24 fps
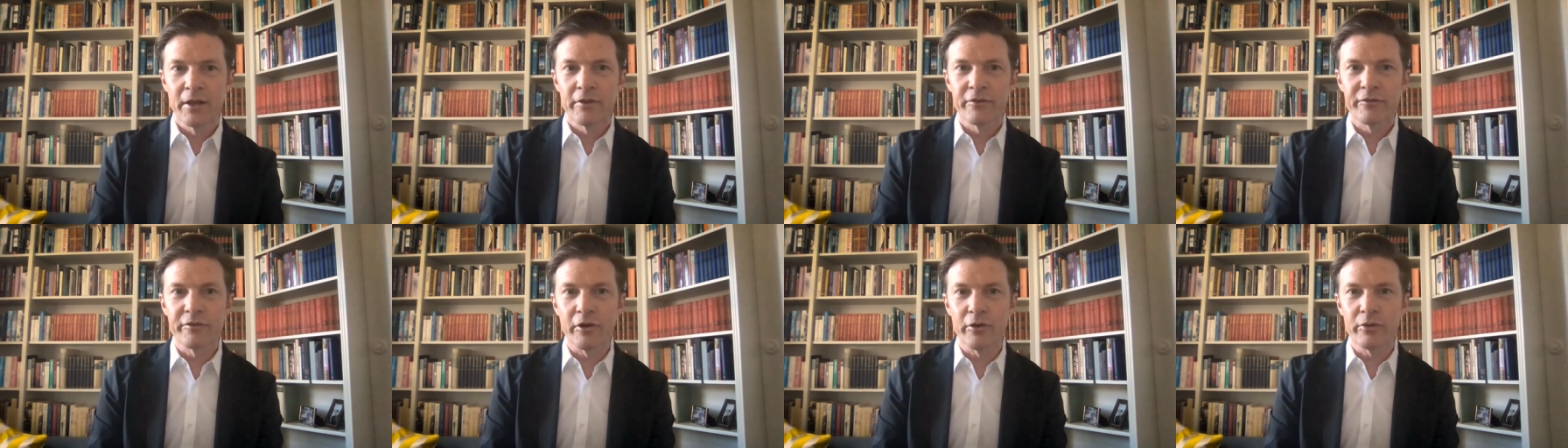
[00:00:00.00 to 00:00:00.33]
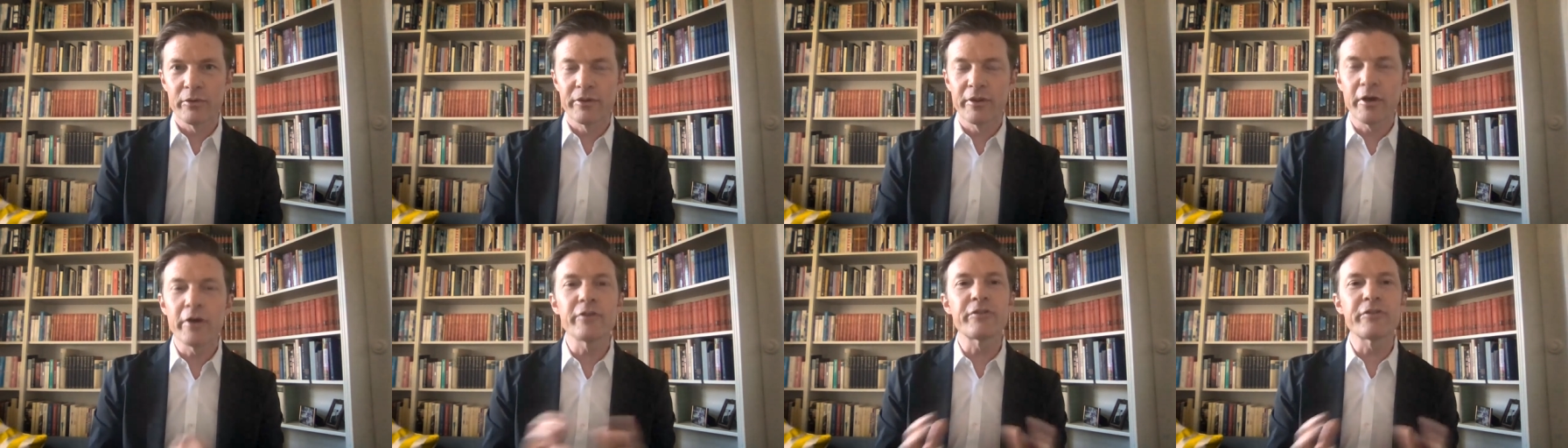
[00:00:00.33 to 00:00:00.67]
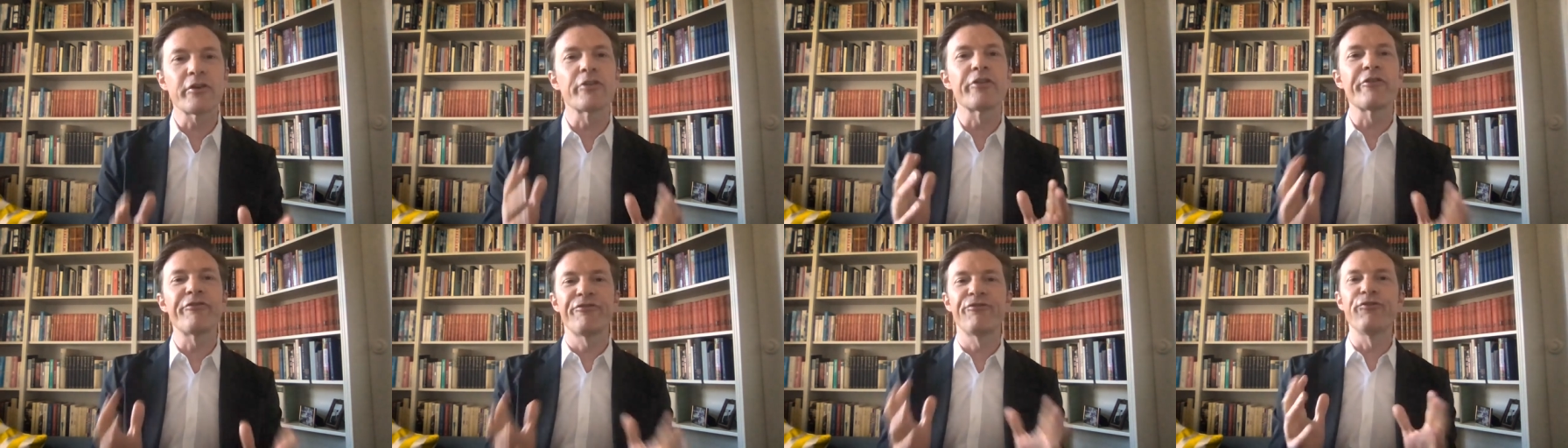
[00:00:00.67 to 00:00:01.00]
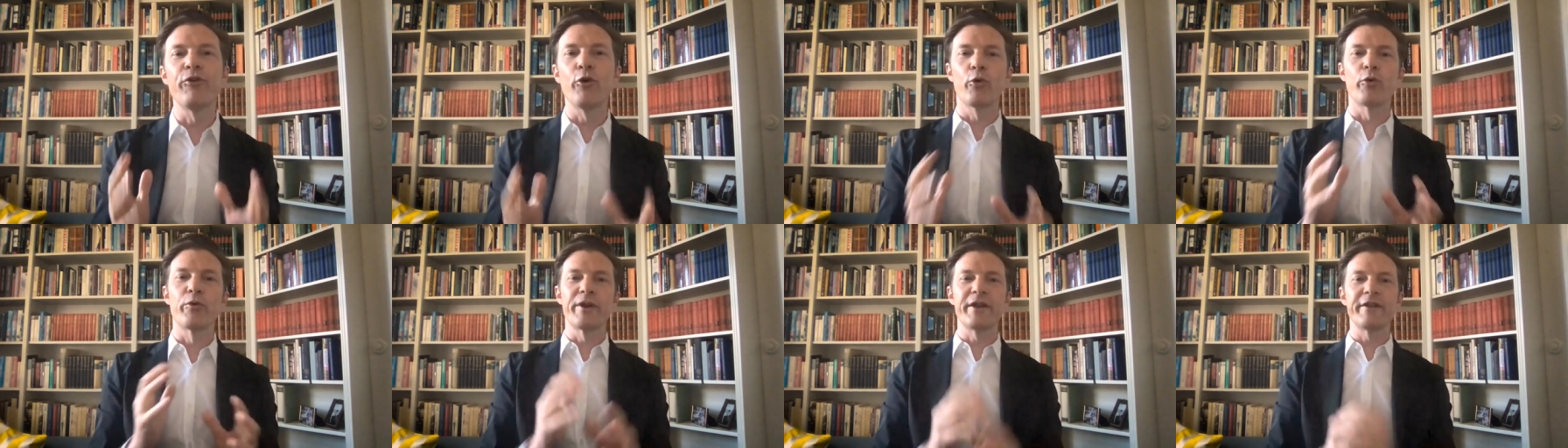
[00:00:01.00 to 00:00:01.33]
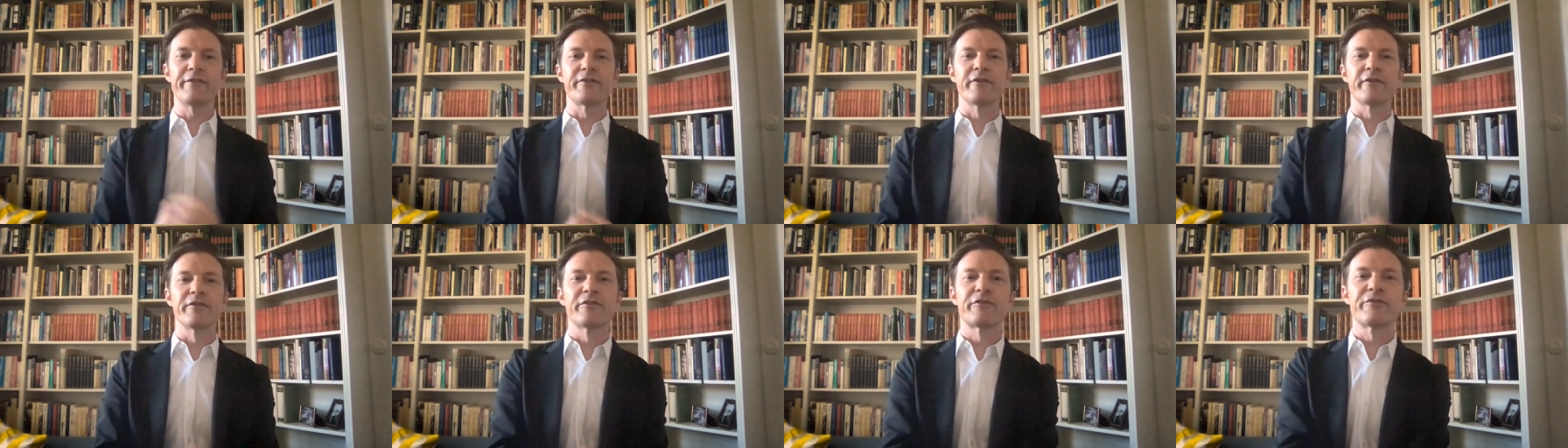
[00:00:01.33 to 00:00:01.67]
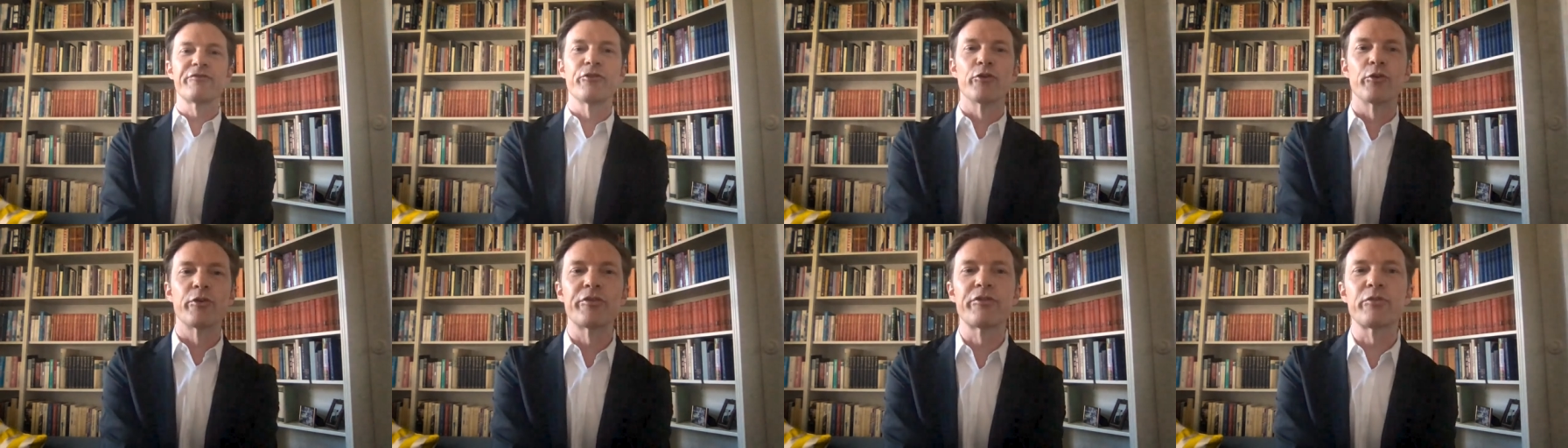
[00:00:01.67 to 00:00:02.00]
So, those are the four reasons
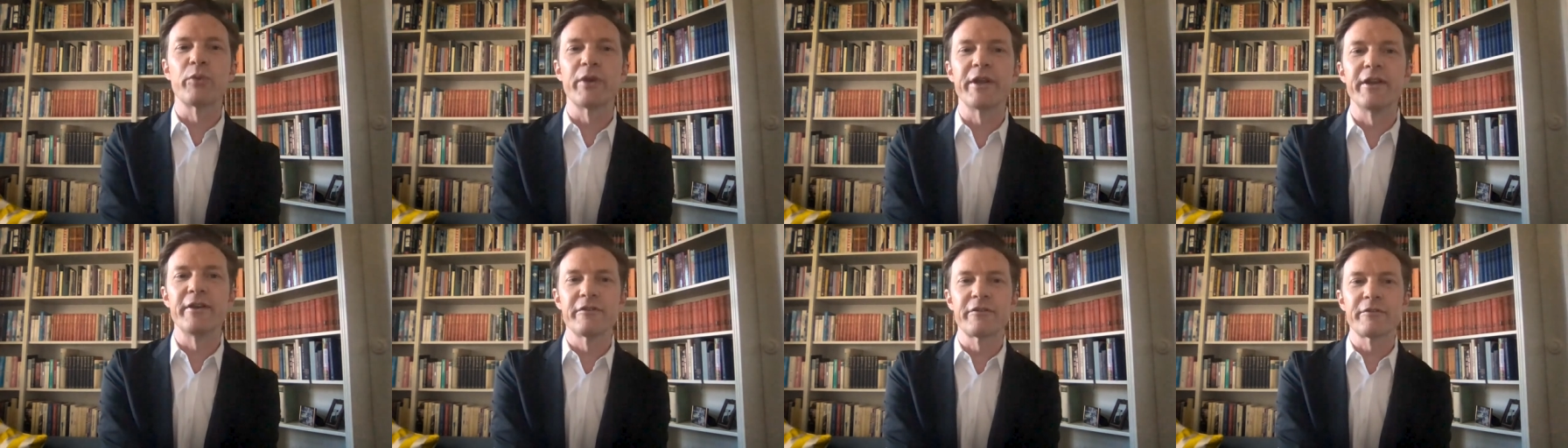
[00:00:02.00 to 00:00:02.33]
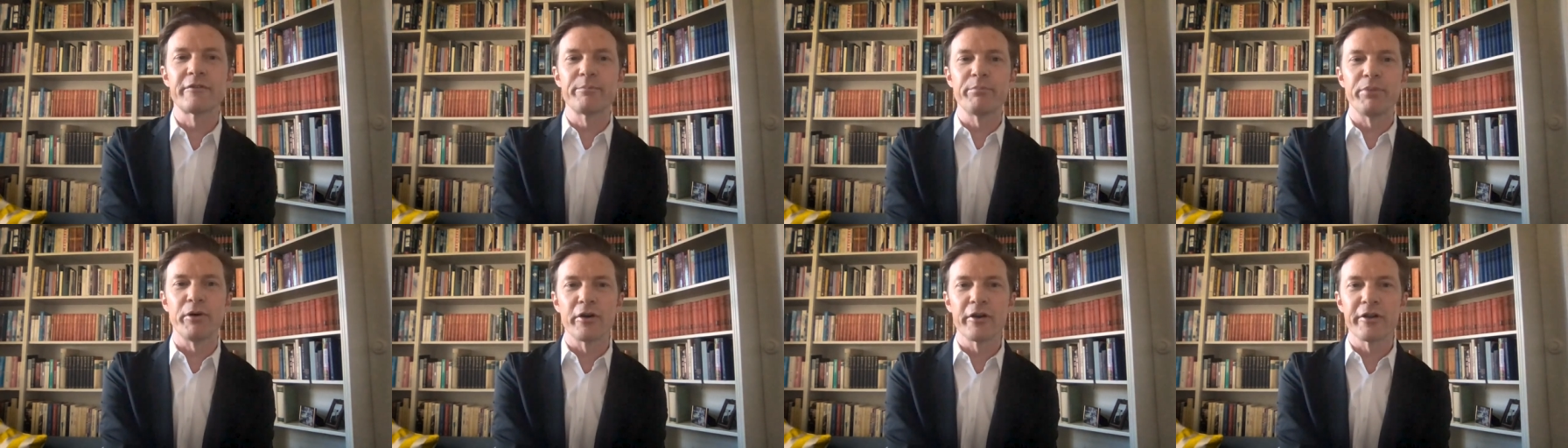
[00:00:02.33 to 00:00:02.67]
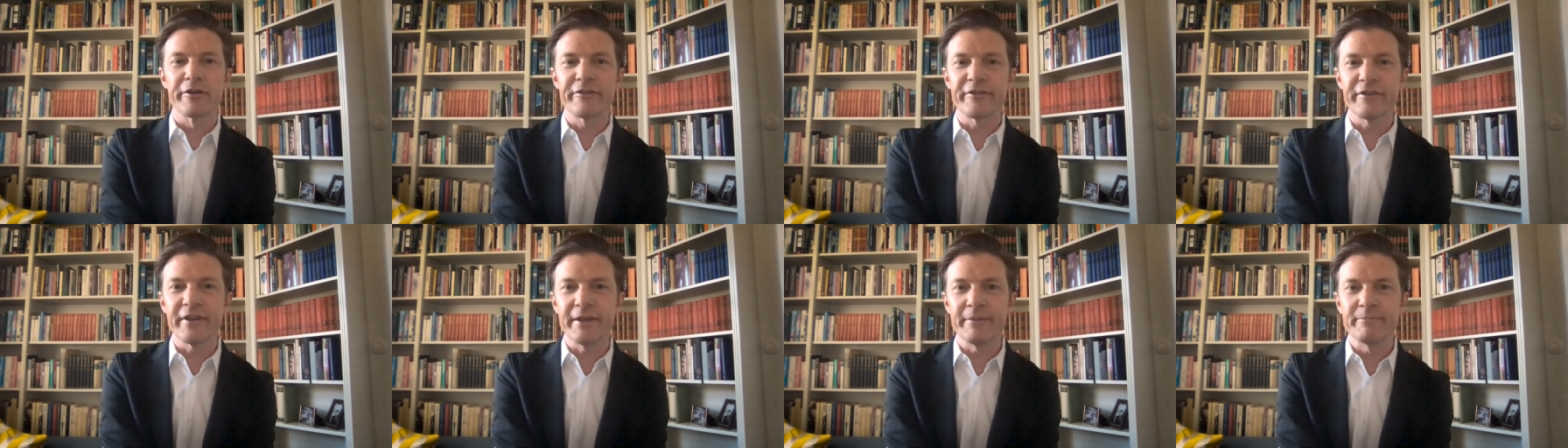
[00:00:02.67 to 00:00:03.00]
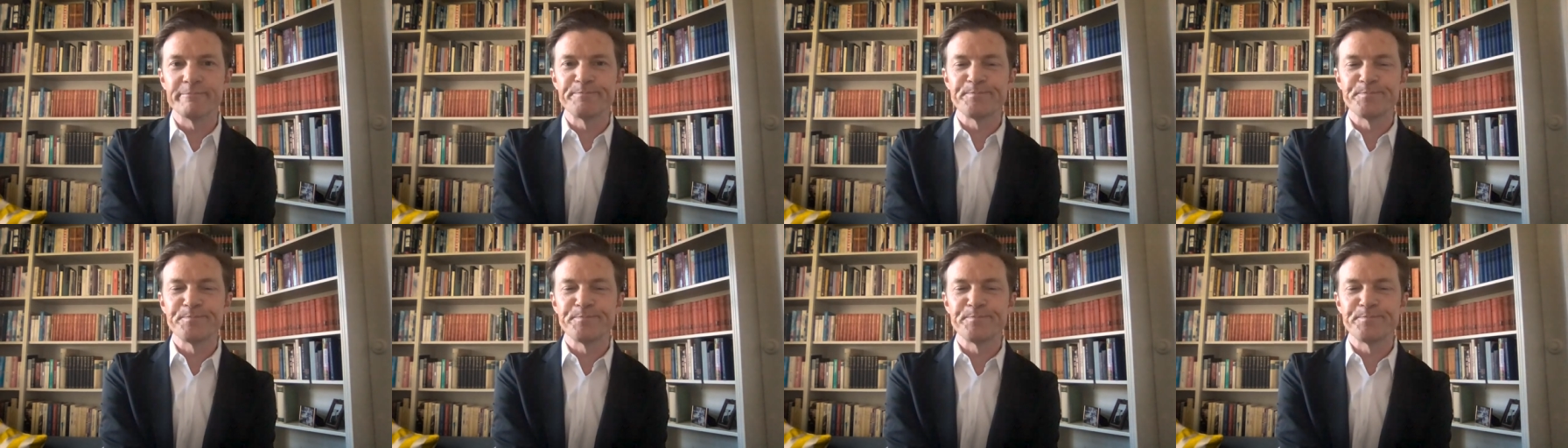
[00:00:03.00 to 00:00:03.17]
for Sweden's policy.